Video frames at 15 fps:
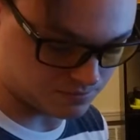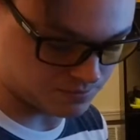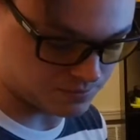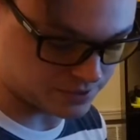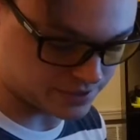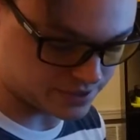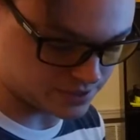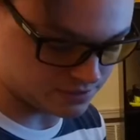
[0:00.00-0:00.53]

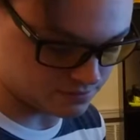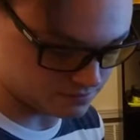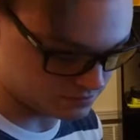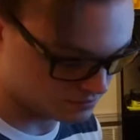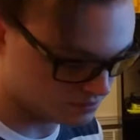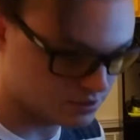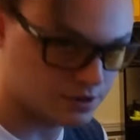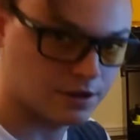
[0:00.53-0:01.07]
But
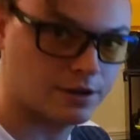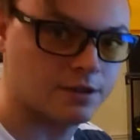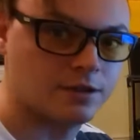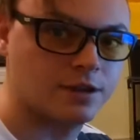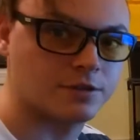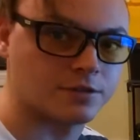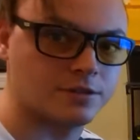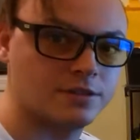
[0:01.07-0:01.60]

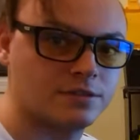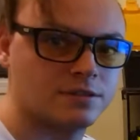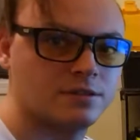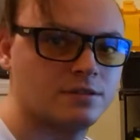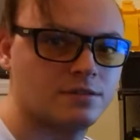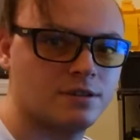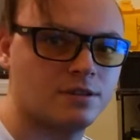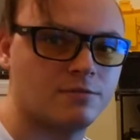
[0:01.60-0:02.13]
the issue is
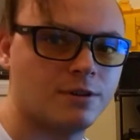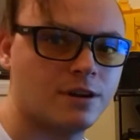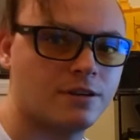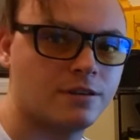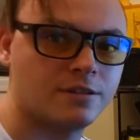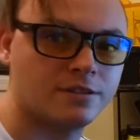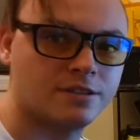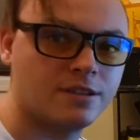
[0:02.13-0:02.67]
trying to wire
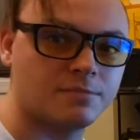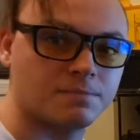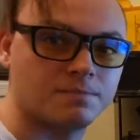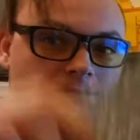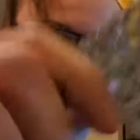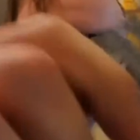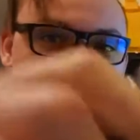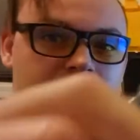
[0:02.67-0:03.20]
all these up.
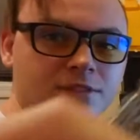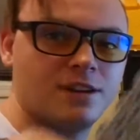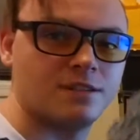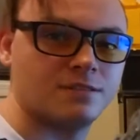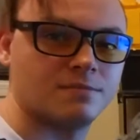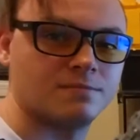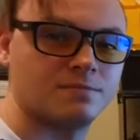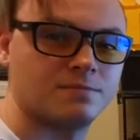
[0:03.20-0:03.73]
There's a lot of
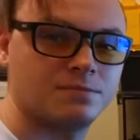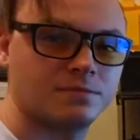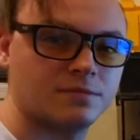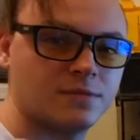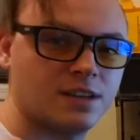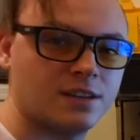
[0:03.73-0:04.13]
them. You